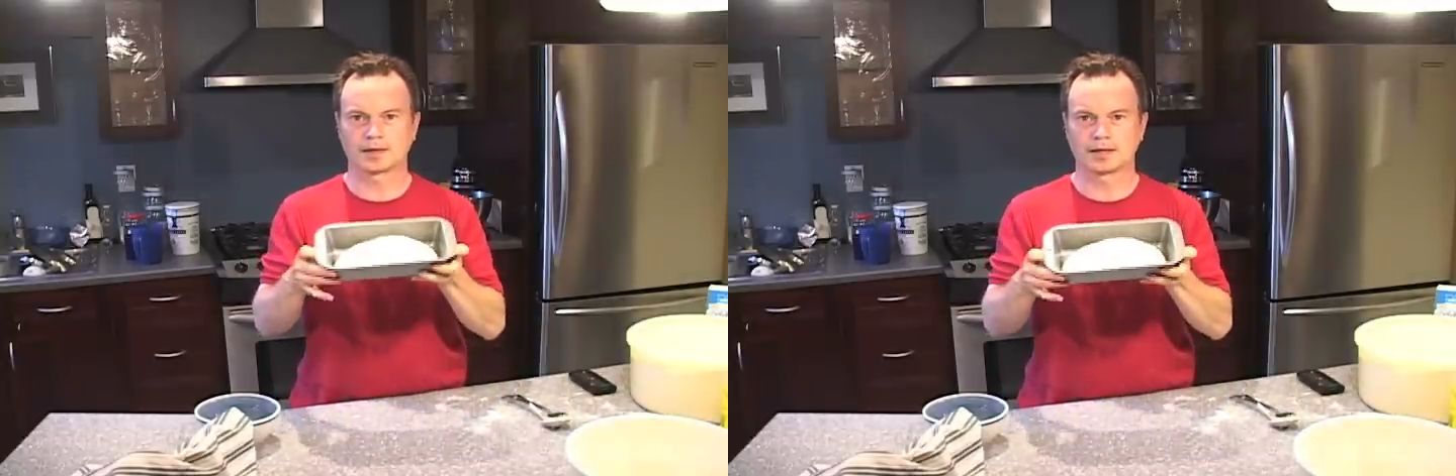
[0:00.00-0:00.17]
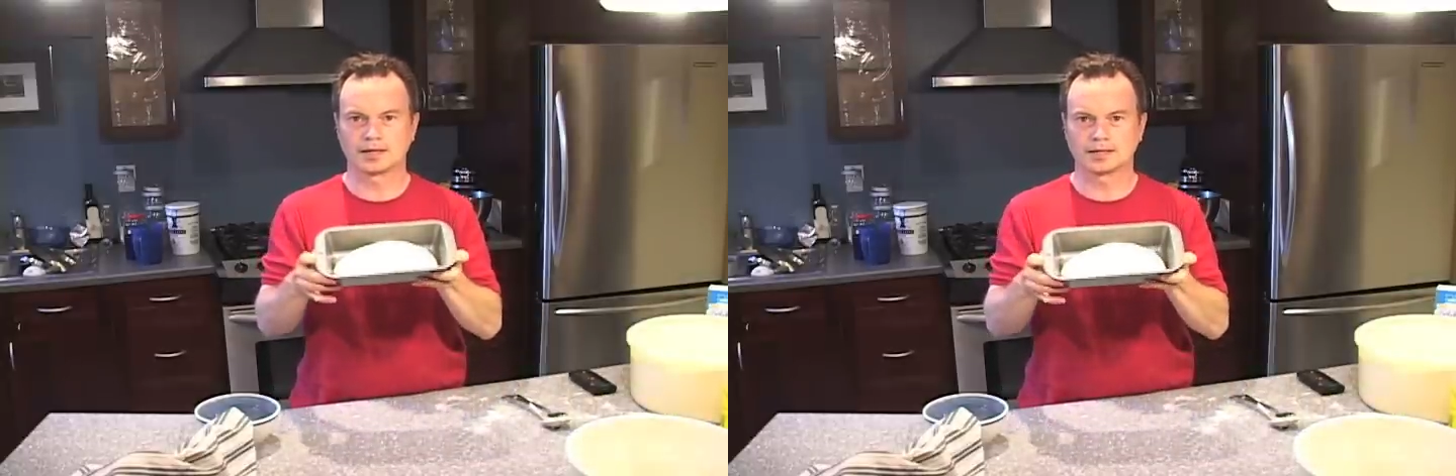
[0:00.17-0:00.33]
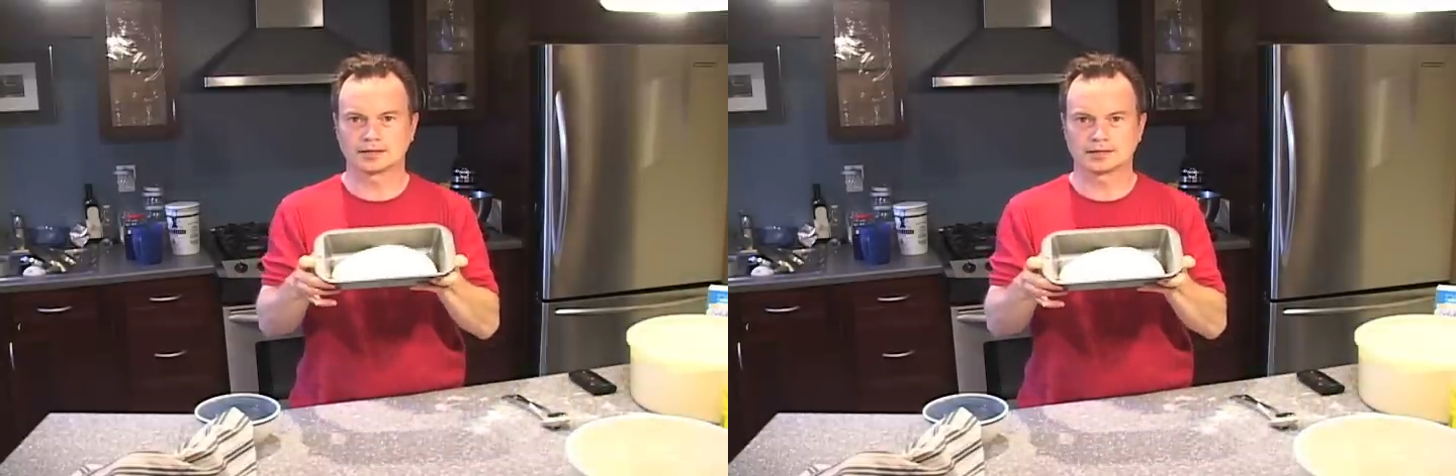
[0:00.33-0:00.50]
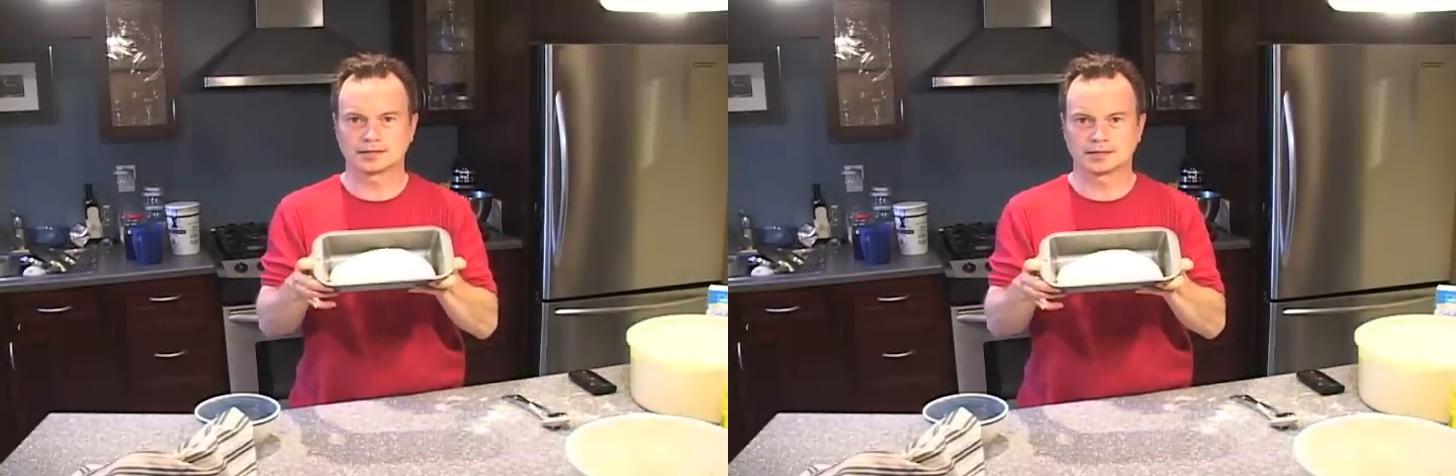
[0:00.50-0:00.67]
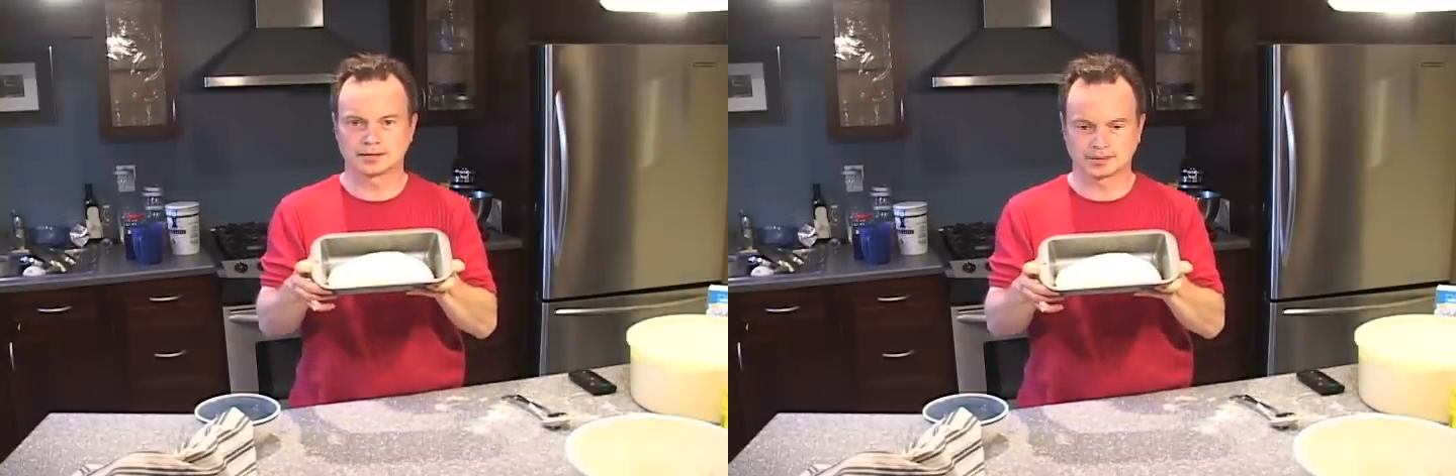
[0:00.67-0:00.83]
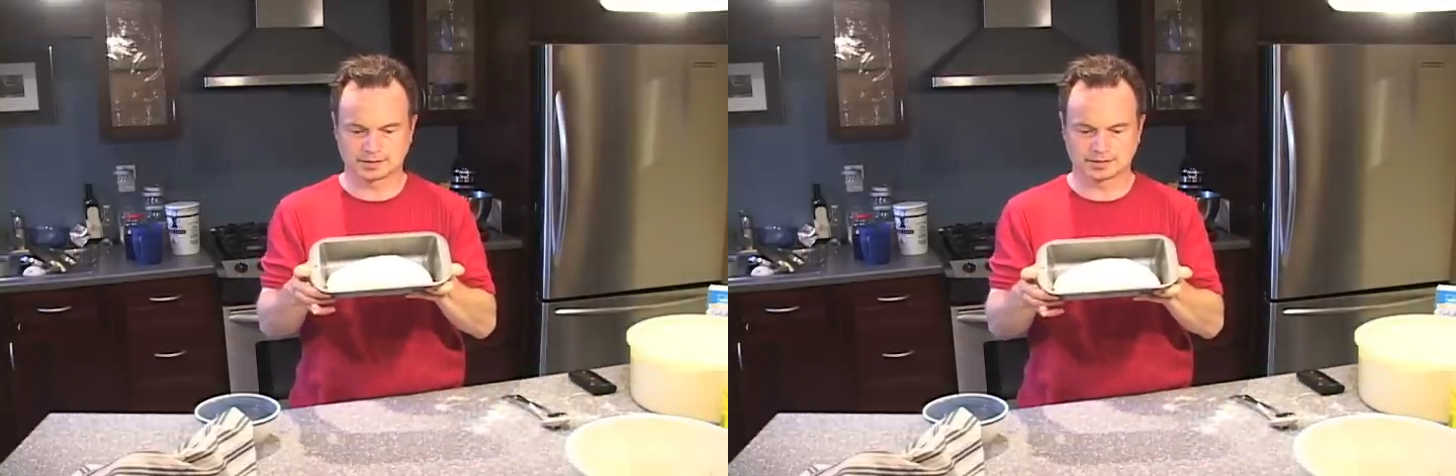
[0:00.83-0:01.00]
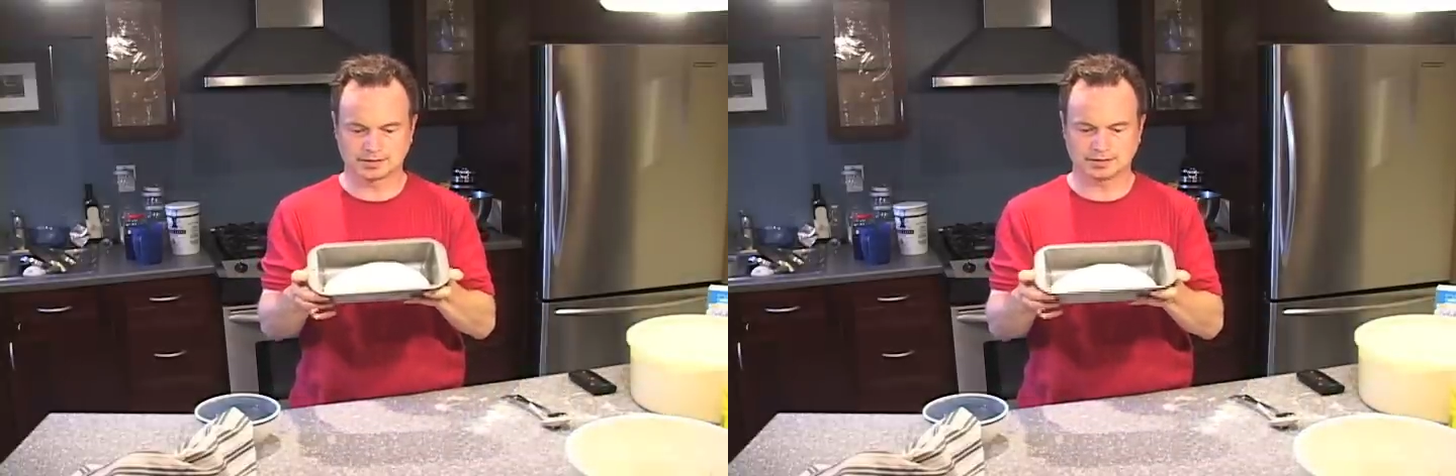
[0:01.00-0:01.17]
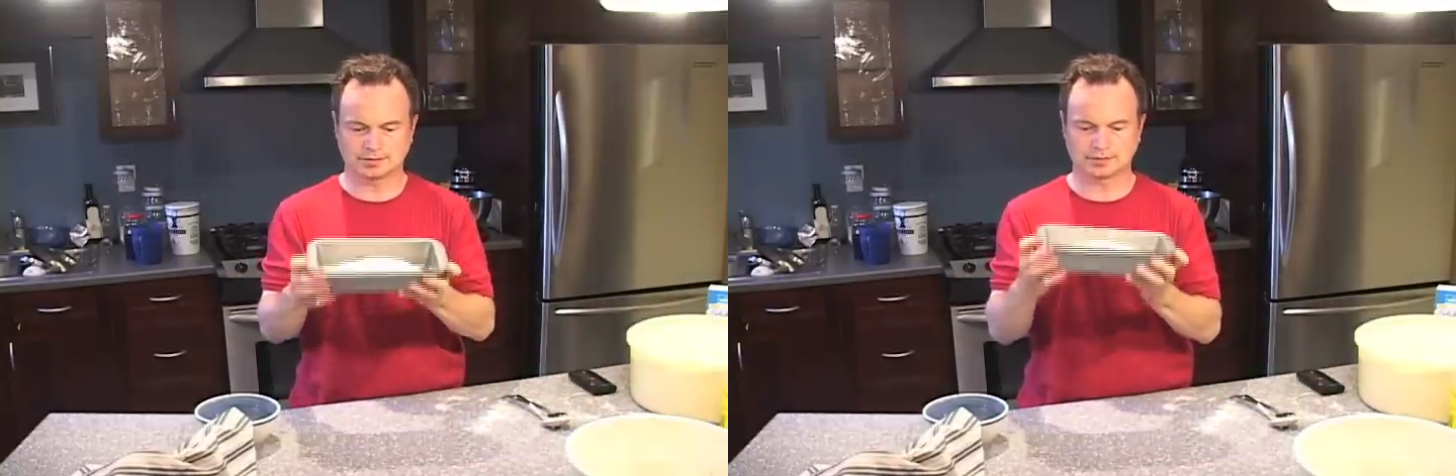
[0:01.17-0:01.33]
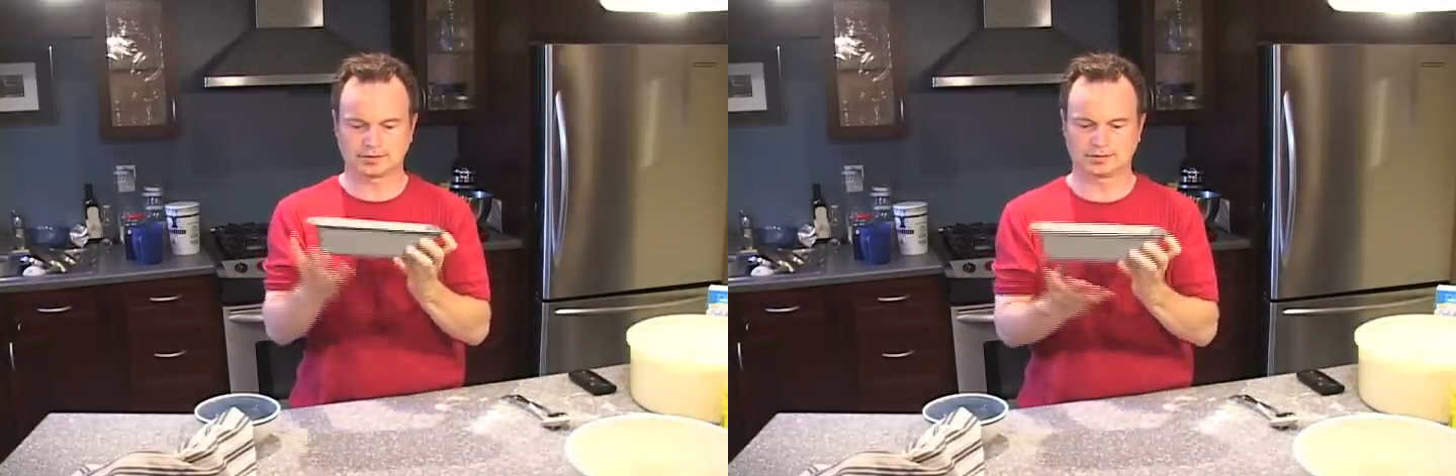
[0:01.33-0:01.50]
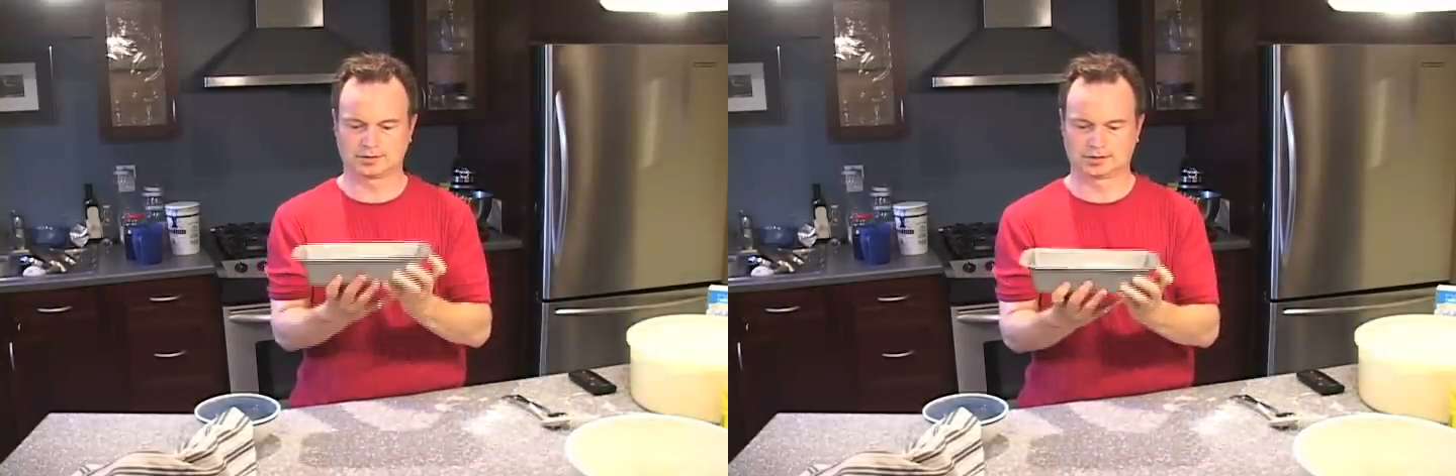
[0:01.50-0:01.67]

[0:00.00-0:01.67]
It's still